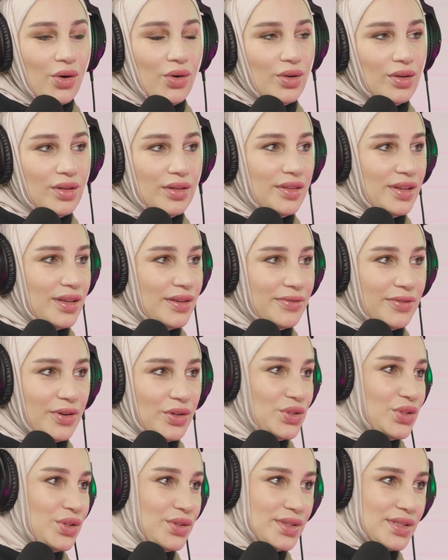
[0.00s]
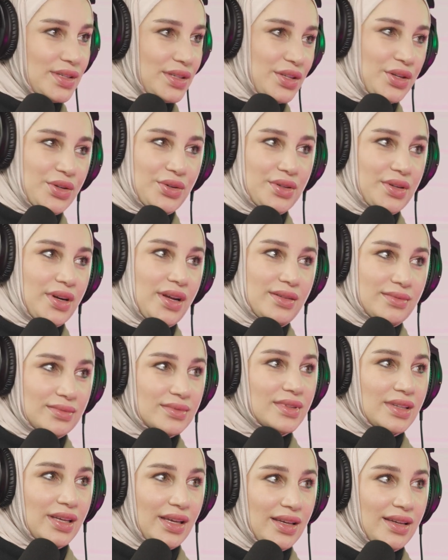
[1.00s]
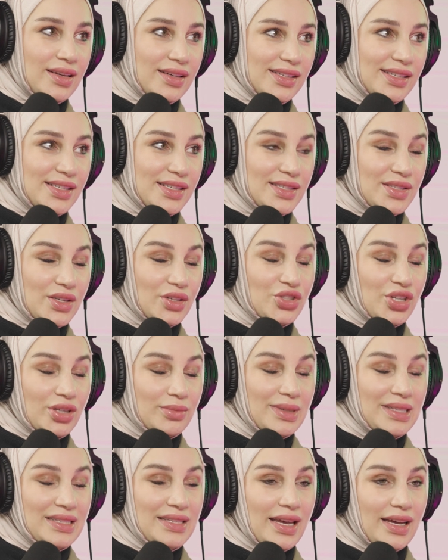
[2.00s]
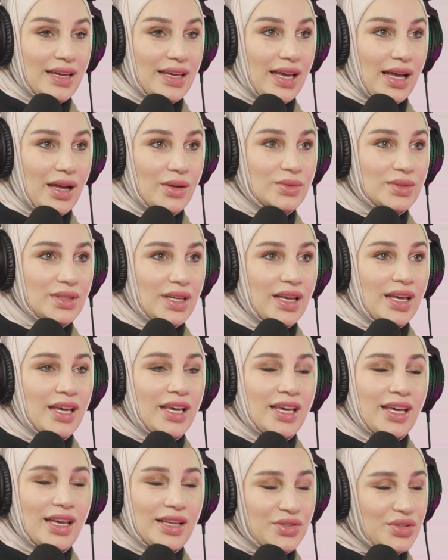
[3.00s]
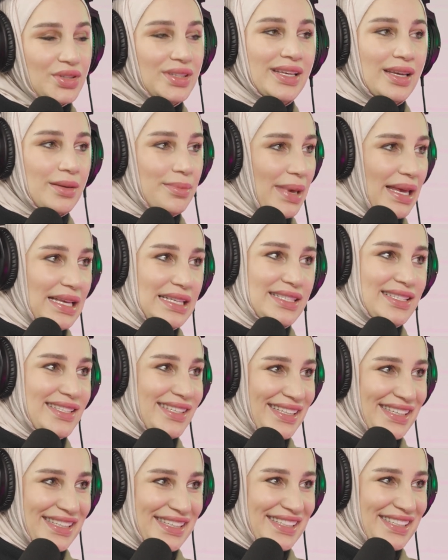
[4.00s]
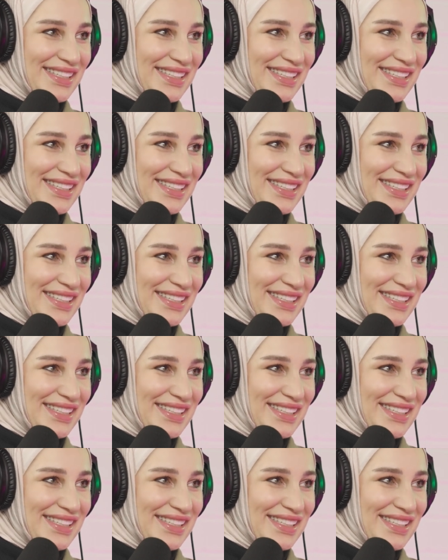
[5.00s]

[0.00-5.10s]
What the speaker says: all the photos in your social media account. It's really amazing.